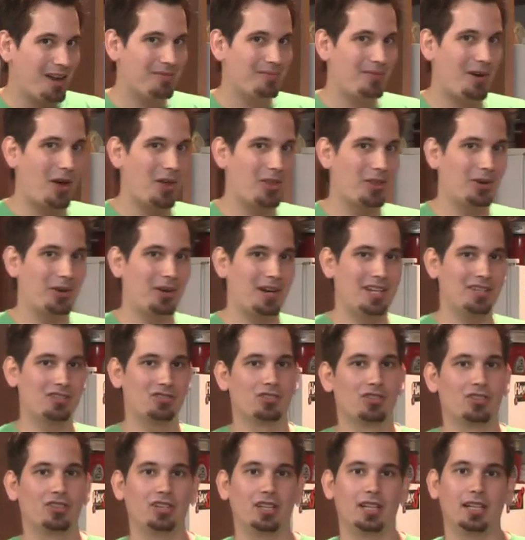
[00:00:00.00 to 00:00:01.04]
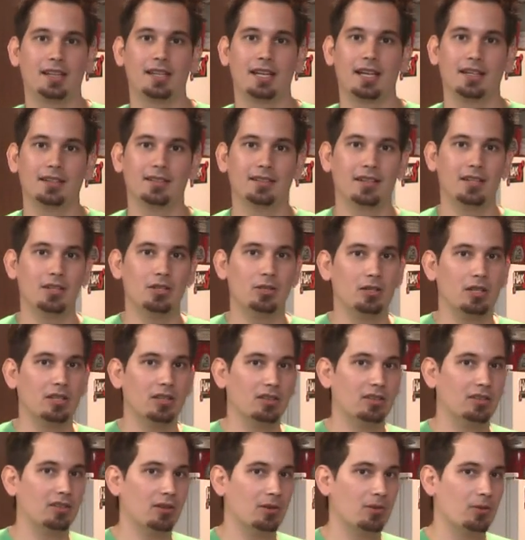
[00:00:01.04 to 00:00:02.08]
other interesting things that you can
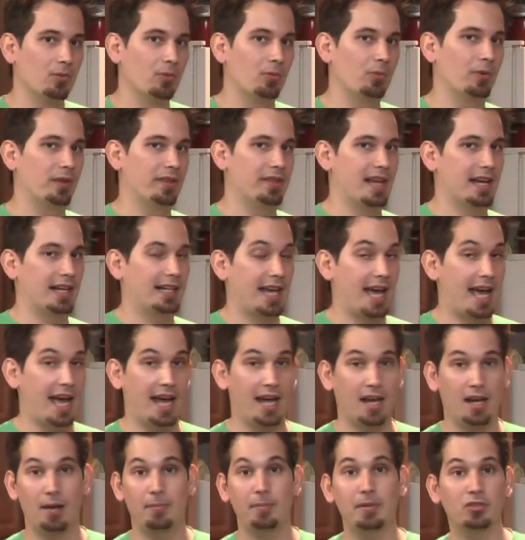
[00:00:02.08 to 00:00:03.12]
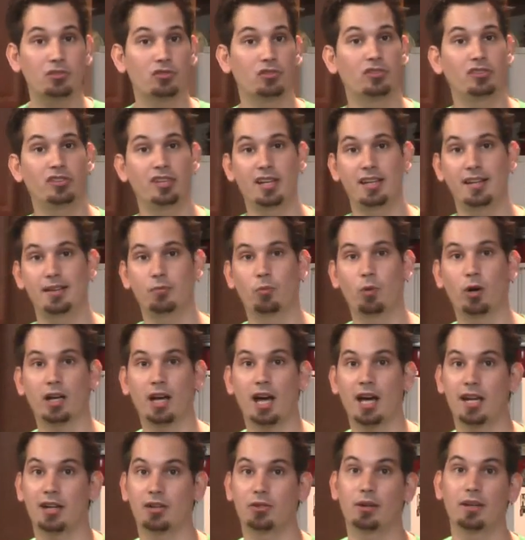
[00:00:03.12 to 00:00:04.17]
do with Netcat, and I'm interested in what kind
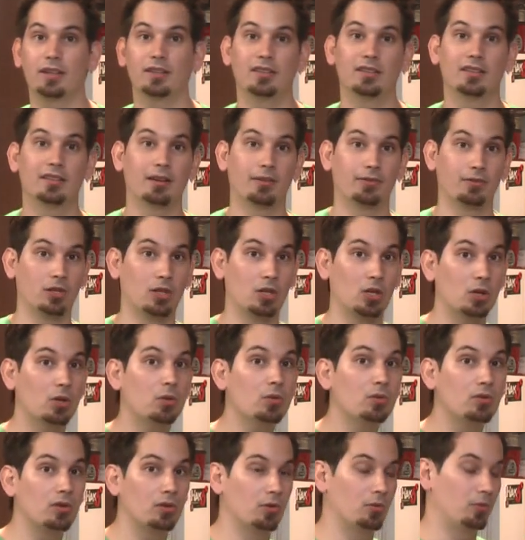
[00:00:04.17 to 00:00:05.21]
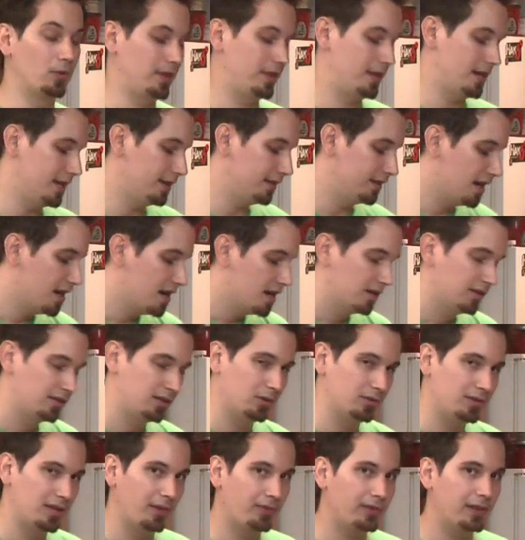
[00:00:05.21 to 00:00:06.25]
of crazy stuff you do with it. So
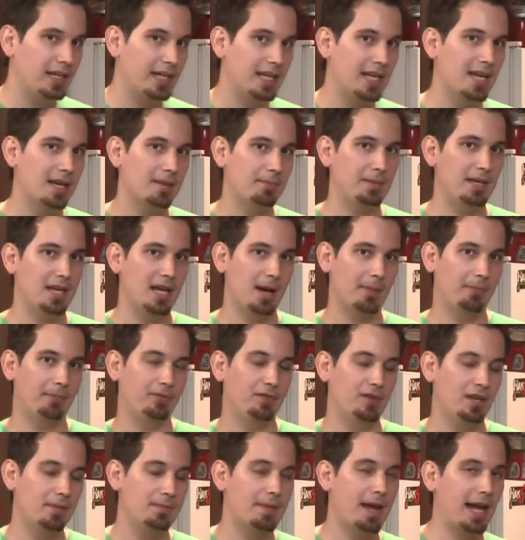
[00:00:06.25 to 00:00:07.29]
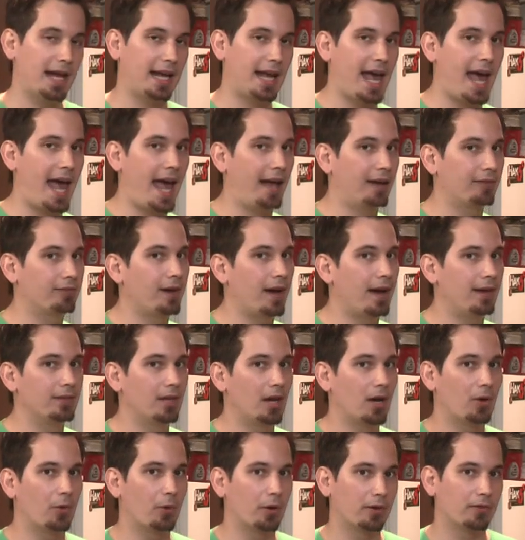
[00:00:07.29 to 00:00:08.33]
definitely hit me up,
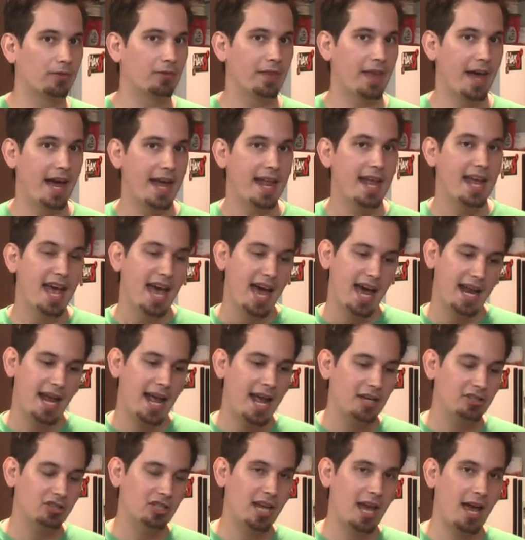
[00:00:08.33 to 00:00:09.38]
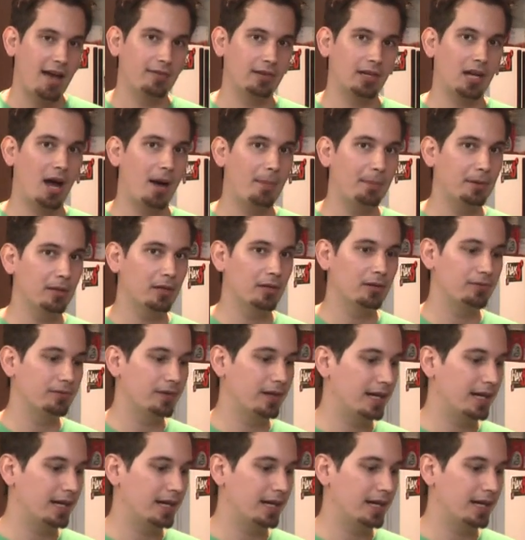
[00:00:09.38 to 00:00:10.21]
feedback@hack5.org for that. And I actually have a couple of